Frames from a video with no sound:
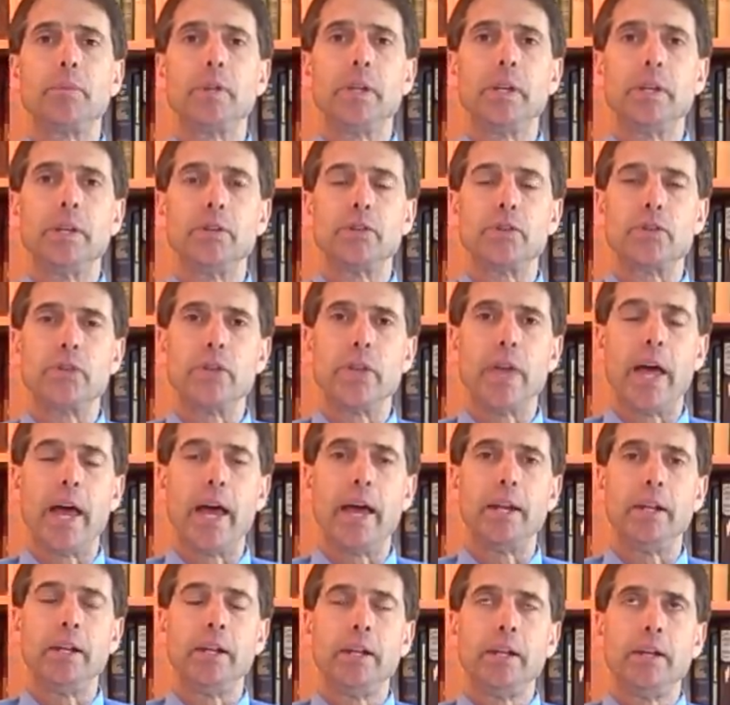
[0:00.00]
is
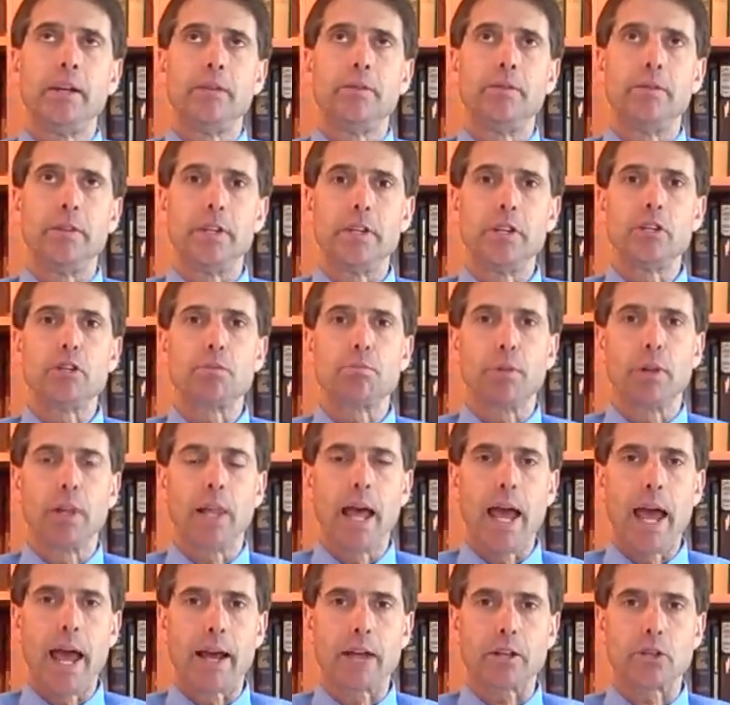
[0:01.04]
that these
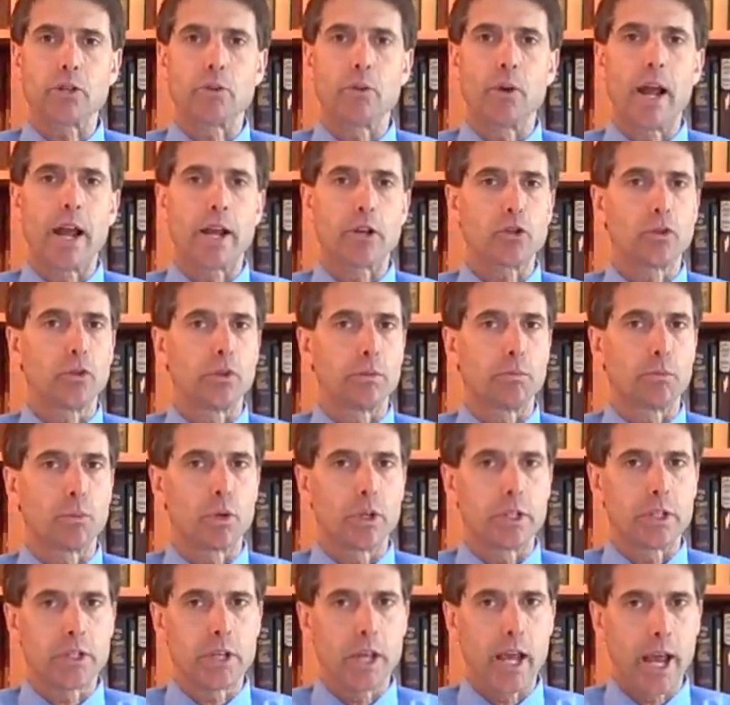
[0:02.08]
plaques are actually
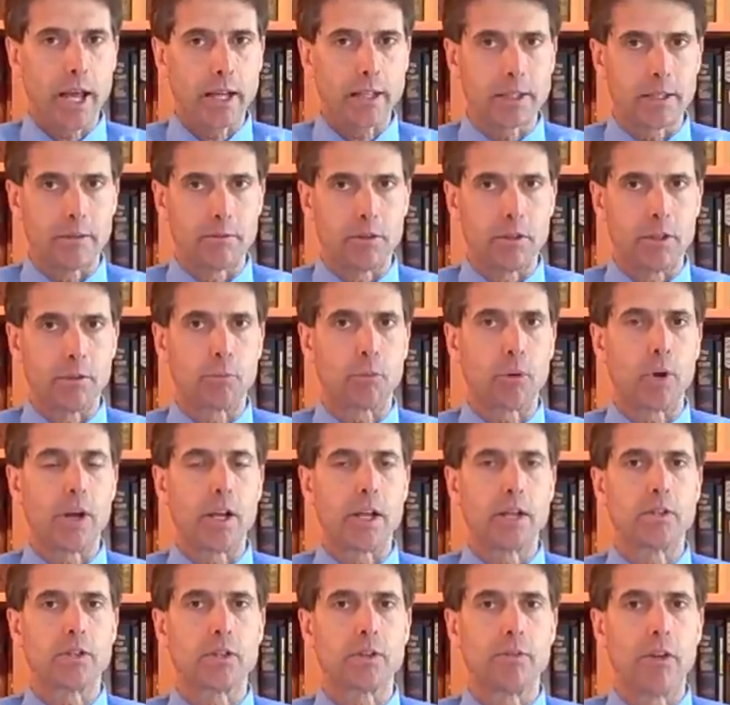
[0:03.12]
protective in the
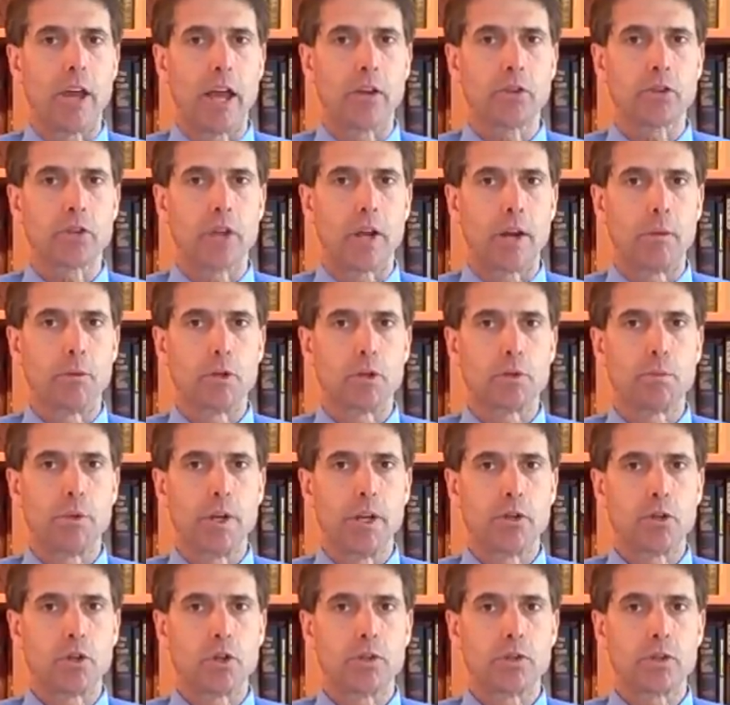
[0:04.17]
brains of Alzheimer's
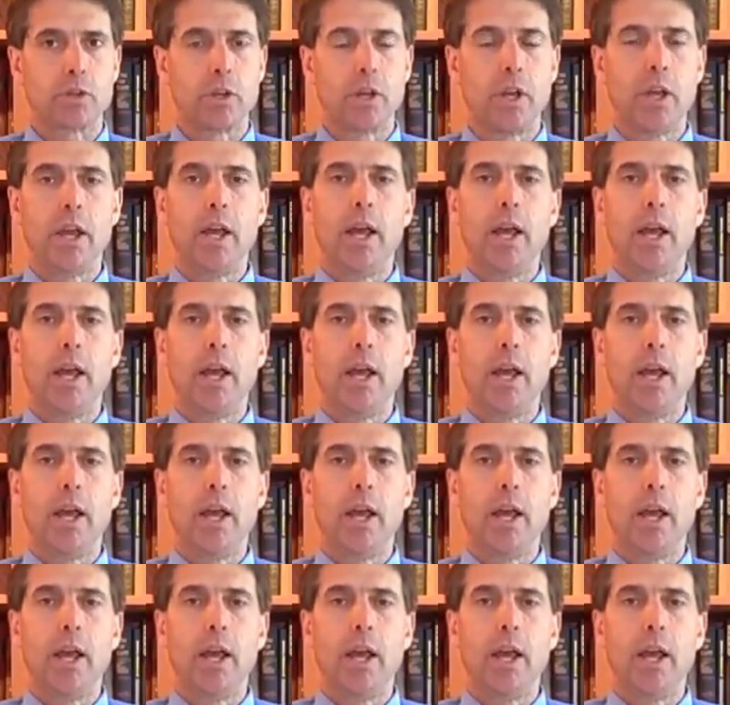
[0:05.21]
patients.